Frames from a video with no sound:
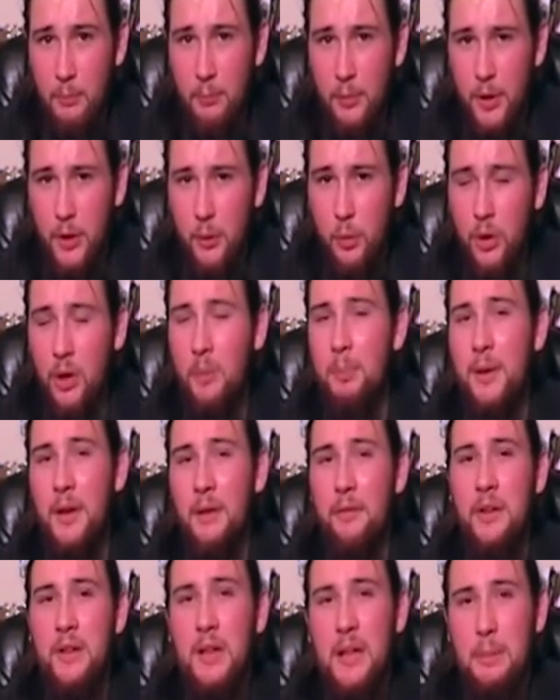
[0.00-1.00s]
but you want a
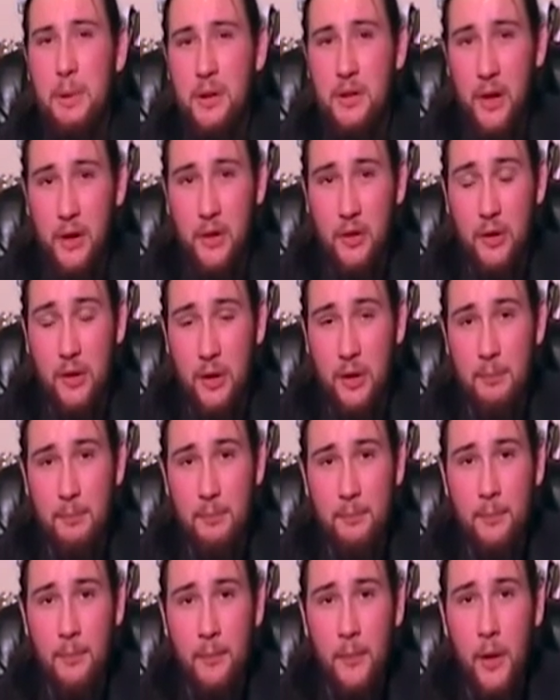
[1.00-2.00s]
bit of a deeper taste in it,
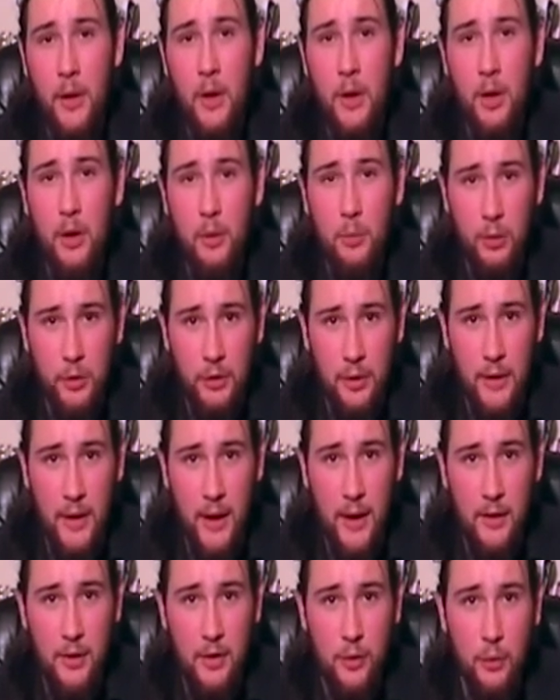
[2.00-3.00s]
what you
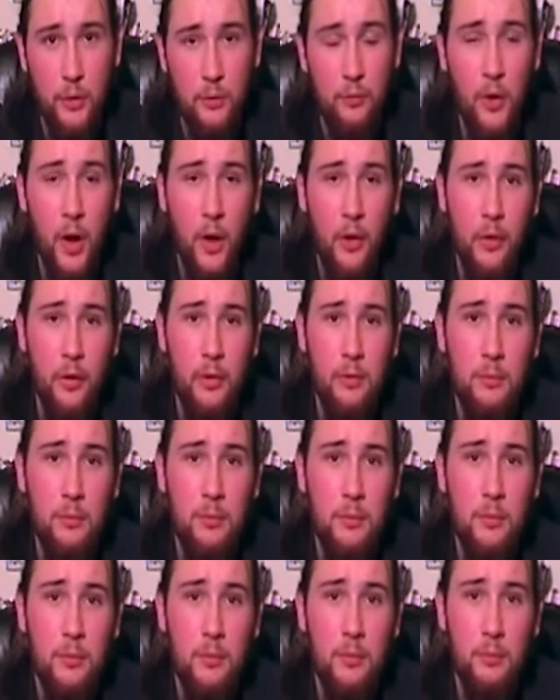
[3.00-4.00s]
can do is, rather than